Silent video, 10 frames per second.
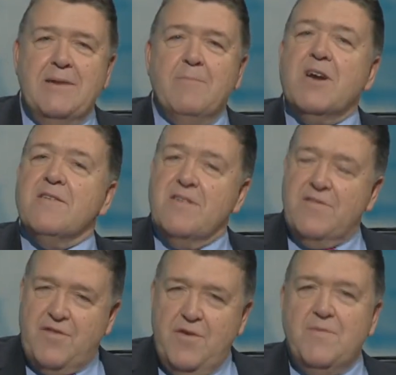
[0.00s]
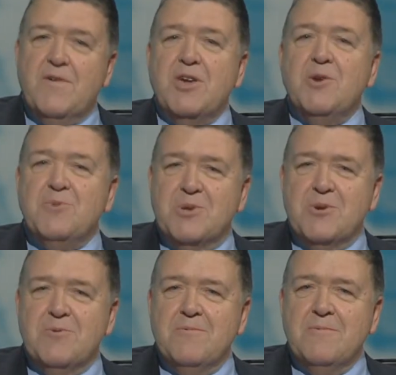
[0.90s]
because it's true for you
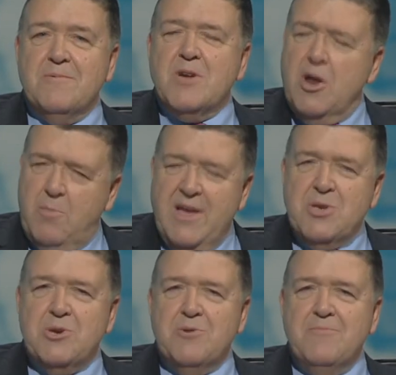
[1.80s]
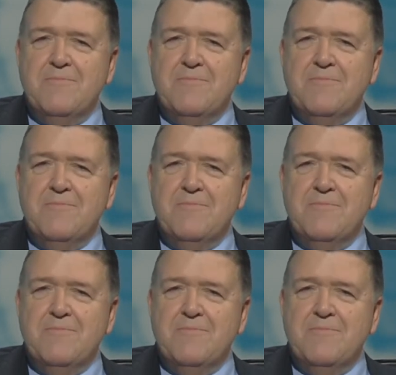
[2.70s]
too. God bless you.